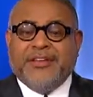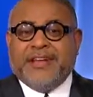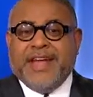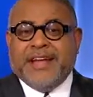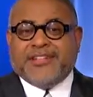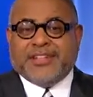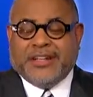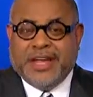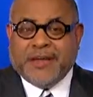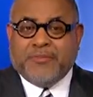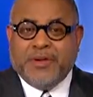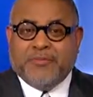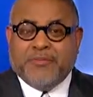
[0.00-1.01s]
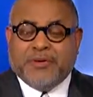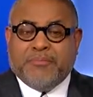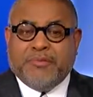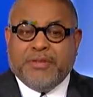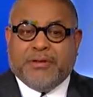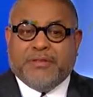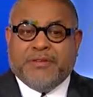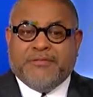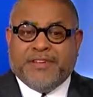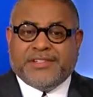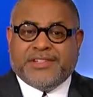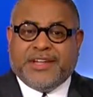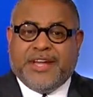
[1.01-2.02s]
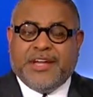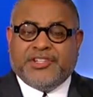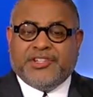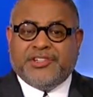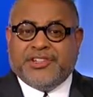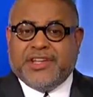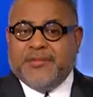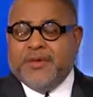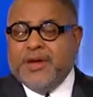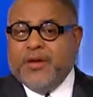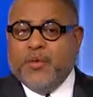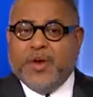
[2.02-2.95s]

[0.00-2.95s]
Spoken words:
You can't select people to be on the investigation team,